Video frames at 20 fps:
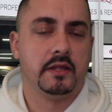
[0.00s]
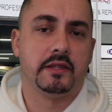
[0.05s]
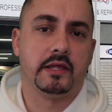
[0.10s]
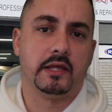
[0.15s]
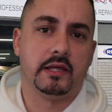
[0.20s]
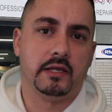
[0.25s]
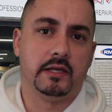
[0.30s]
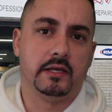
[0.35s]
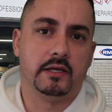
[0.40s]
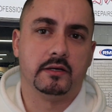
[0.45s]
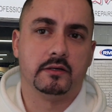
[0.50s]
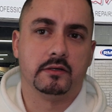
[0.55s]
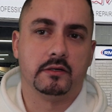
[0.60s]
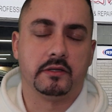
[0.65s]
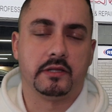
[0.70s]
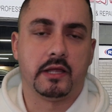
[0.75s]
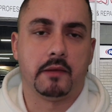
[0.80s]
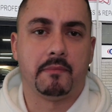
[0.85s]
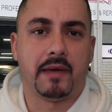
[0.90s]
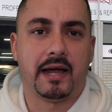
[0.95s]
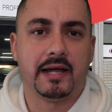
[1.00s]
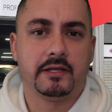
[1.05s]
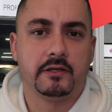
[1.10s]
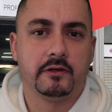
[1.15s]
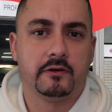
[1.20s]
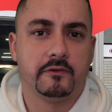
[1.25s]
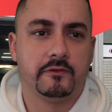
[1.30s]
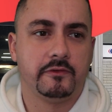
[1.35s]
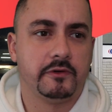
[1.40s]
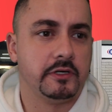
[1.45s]
they uh, they might
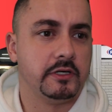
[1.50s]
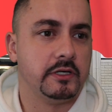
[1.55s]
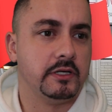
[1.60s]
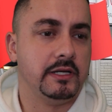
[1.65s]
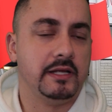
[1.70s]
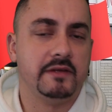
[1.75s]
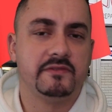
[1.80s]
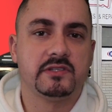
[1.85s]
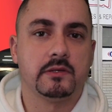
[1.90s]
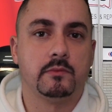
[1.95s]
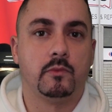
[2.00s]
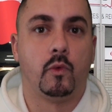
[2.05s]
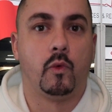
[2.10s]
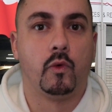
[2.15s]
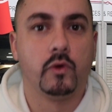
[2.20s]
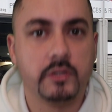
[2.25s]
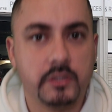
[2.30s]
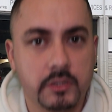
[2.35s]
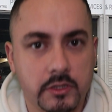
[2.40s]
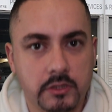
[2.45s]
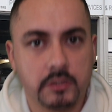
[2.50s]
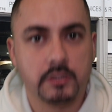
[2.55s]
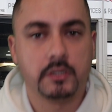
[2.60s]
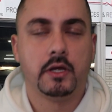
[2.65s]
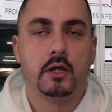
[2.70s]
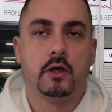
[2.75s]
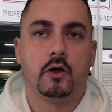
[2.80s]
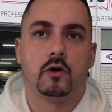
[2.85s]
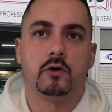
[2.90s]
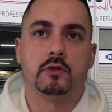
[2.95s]
have uh, left some water
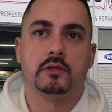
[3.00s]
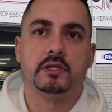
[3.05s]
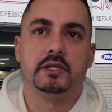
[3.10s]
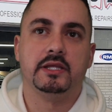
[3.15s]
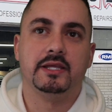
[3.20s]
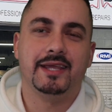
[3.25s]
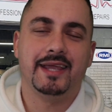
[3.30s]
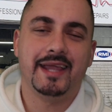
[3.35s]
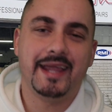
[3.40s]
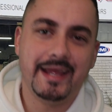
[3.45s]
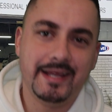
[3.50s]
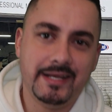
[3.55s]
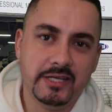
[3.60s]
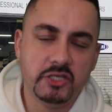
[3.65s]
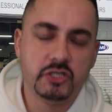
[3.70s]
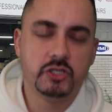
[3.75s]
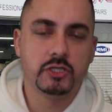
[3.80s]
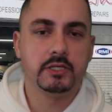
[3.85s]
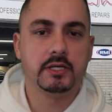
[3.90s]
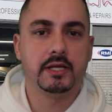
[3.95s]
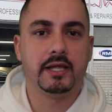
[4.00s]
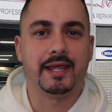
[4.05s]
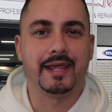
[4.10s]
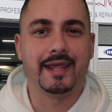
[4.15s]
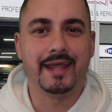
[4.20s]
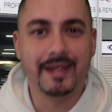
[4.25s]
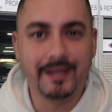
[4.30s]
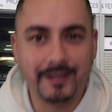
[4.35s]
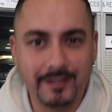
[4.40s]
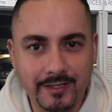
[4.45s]
on the engine
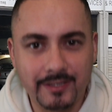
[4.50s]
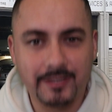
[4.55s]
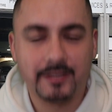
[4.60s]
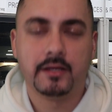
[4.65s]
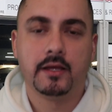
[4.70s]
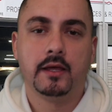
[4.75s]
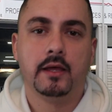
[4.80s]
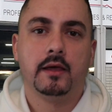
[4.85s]
head,